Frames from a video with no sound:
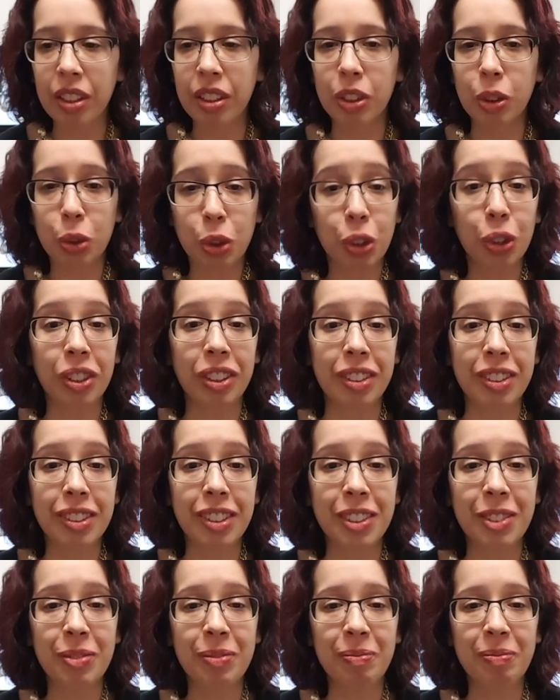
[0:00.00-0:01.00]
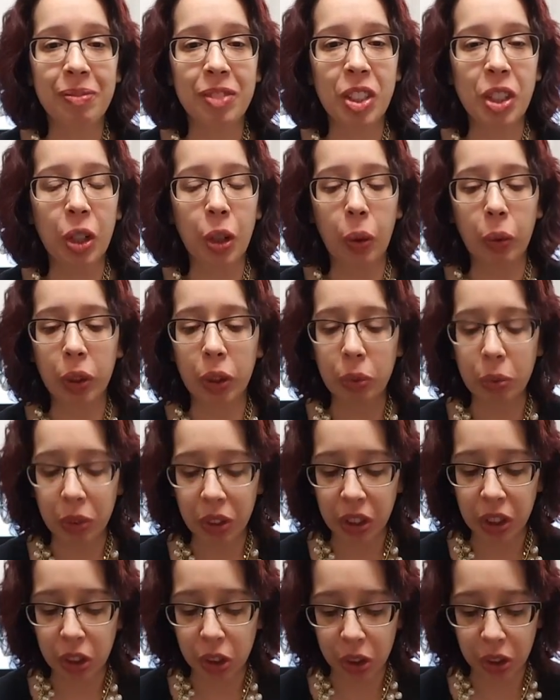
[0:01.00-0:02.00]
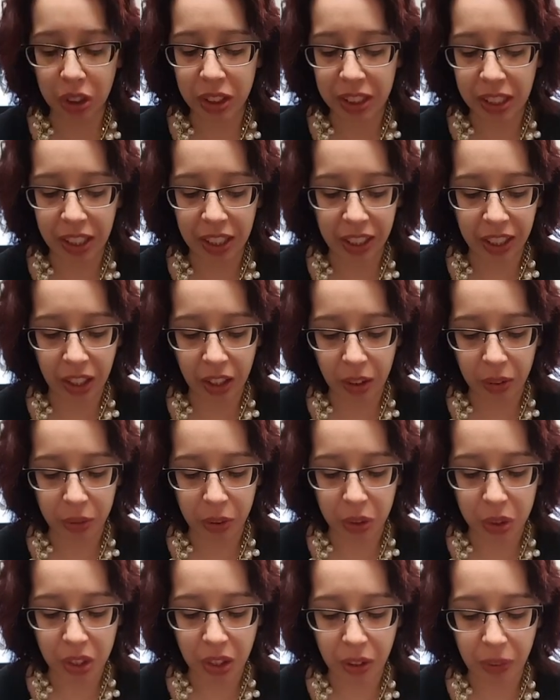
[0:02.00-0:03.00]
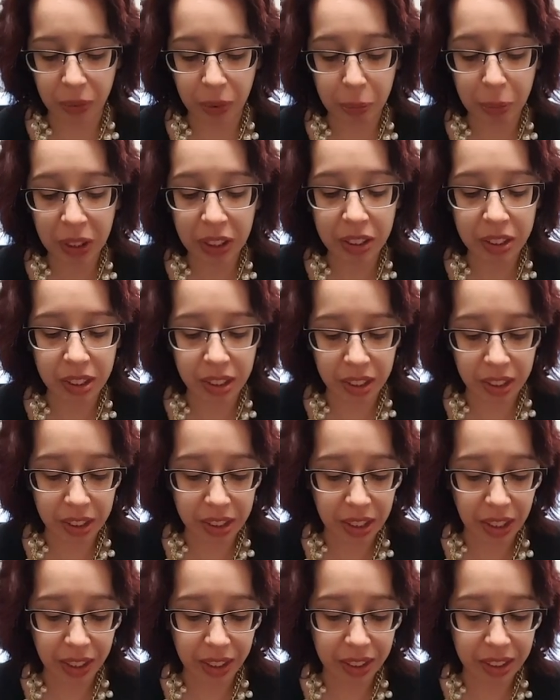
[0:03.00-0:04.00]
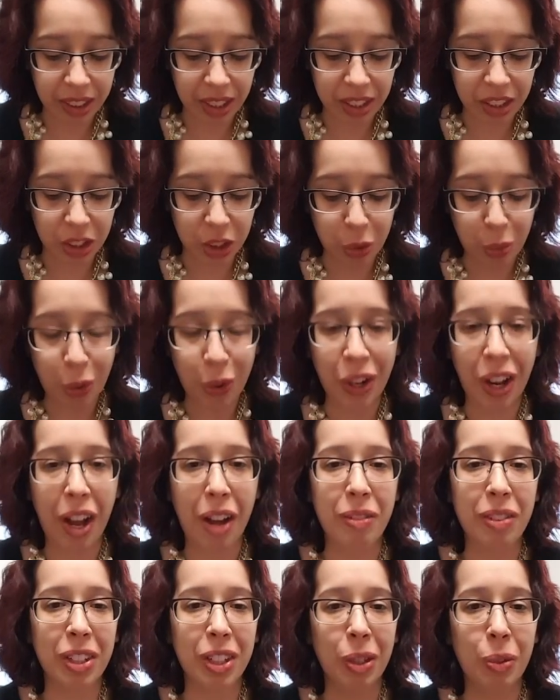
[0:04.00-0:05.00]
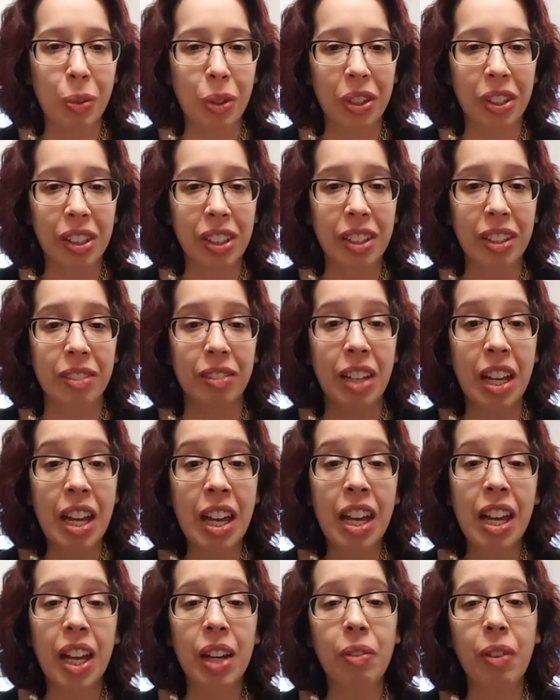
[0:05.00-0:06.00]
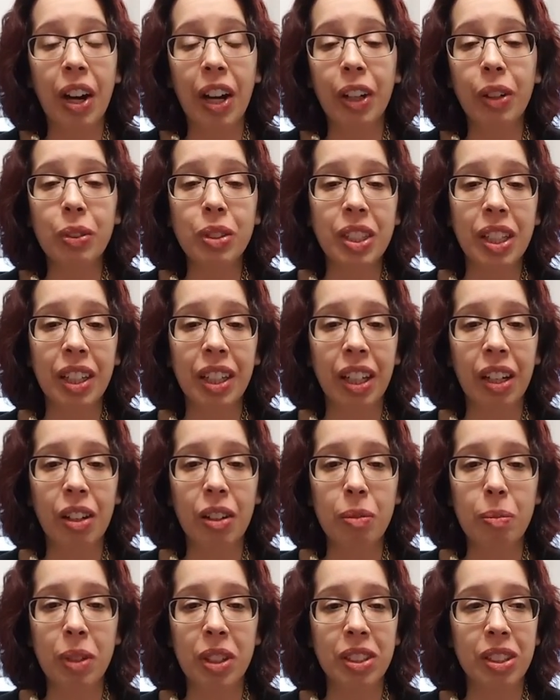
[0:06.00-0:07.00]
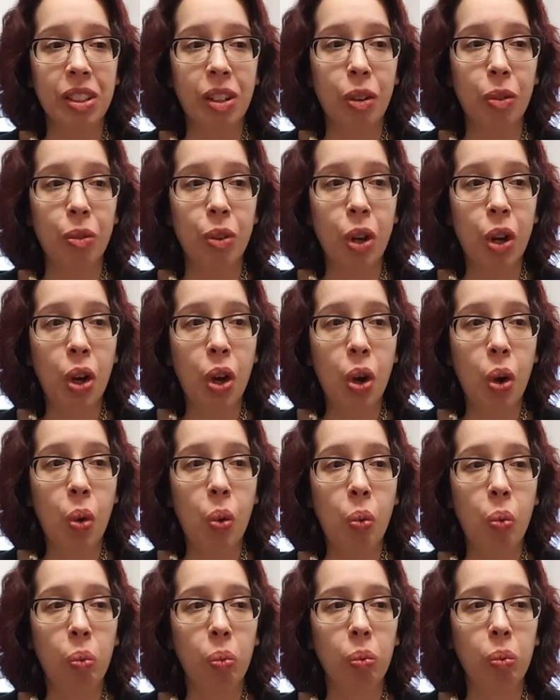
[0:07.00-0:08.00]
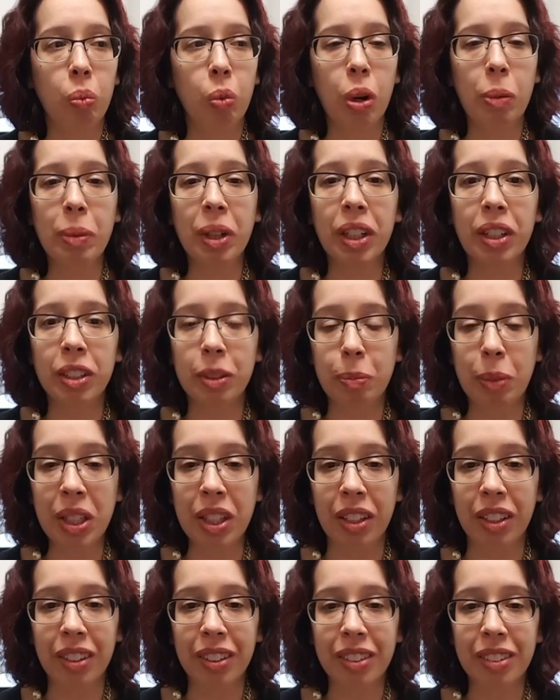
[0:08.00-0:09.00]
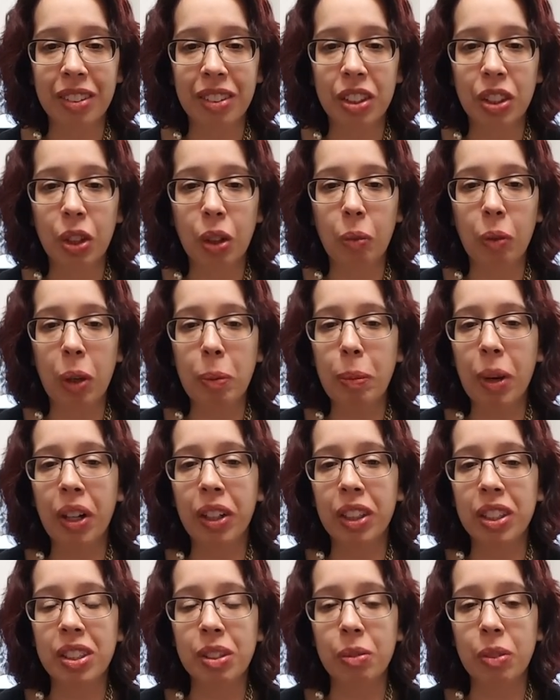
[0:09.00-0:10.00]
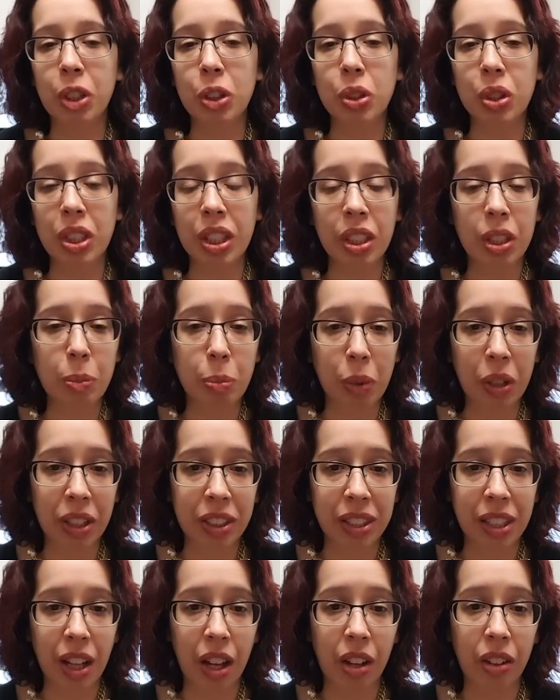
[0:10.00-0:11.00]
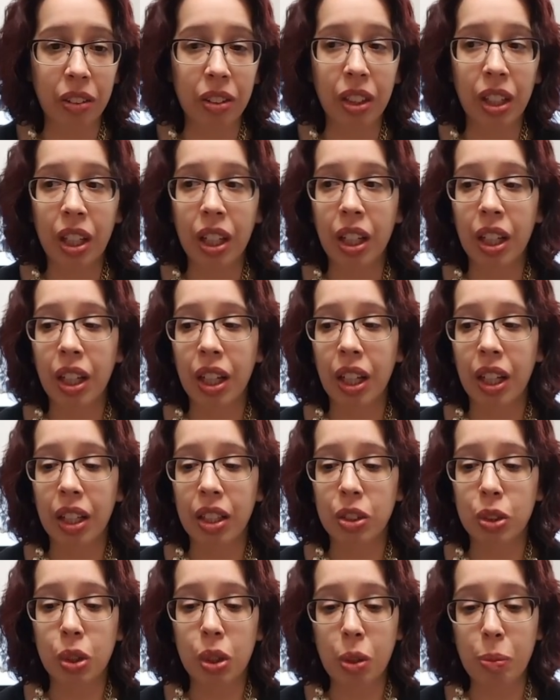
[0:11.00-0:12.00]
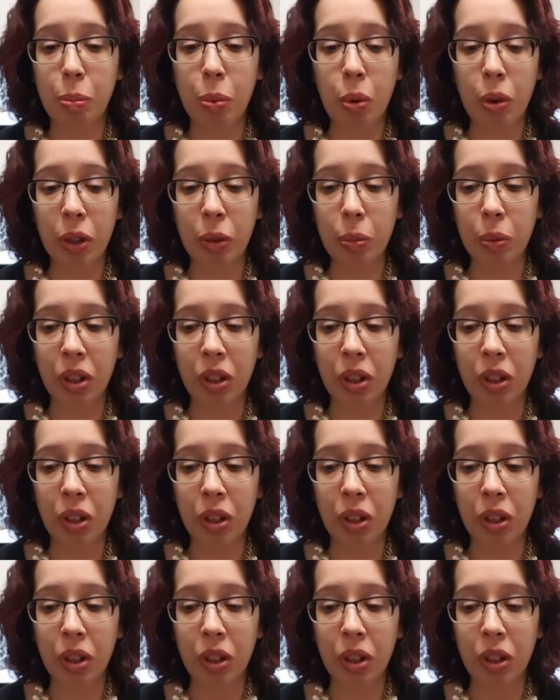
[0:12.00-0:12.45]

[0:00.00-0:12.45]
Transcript: You shouldn't. You really should take care of yourself. I mean, it's like it says, you won't have anywhere to live. If I don't take care of myself, where am I going to be? My body is eventually going to break down to the point